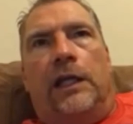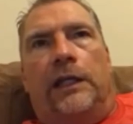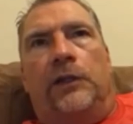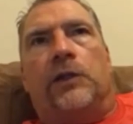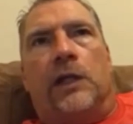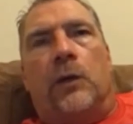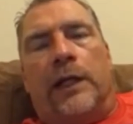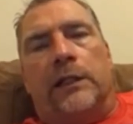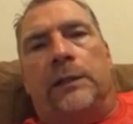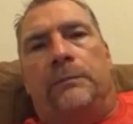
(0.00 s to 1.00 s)
you can
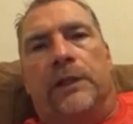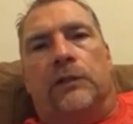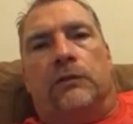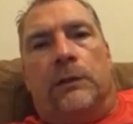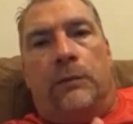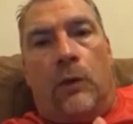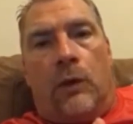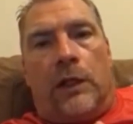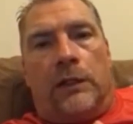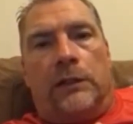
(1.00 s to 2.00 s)
quickly build
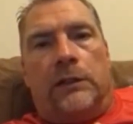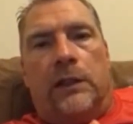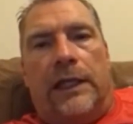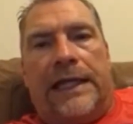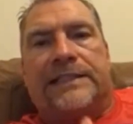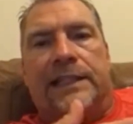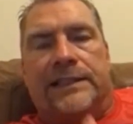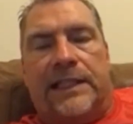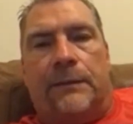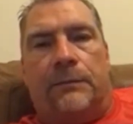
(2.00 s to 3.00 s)
rapport. As an
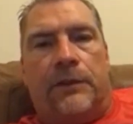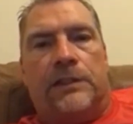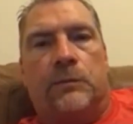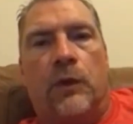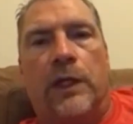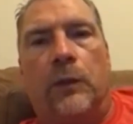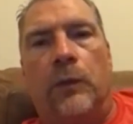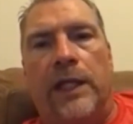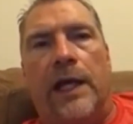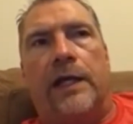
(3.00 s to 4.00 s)
example, this morning
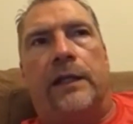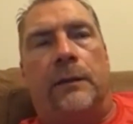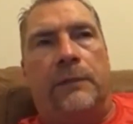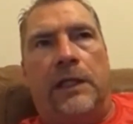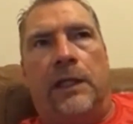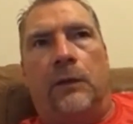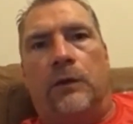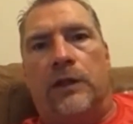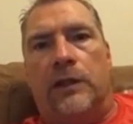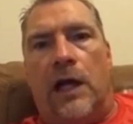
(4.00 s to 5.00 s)
we had a meeting
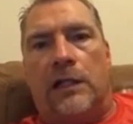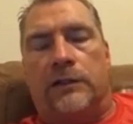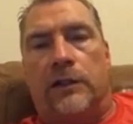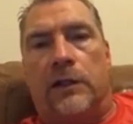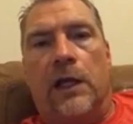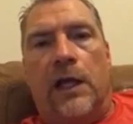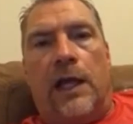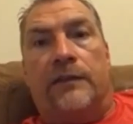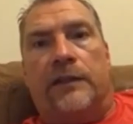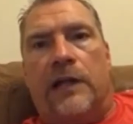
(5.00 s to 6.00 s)
with a doctor
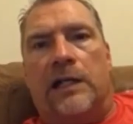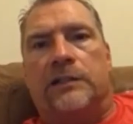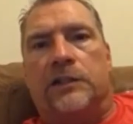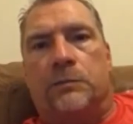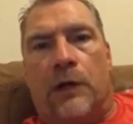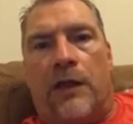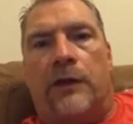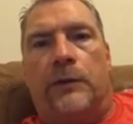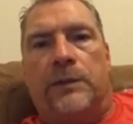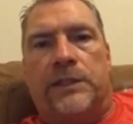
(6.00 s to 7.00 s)
and the doctor's
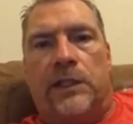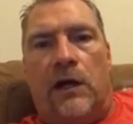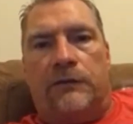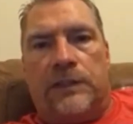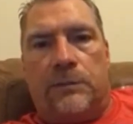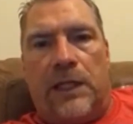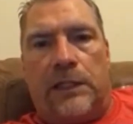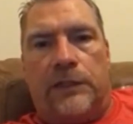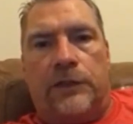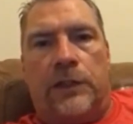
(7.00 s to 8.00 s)
brother who was the office
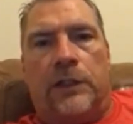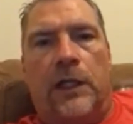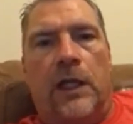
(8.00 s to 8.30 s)
manager.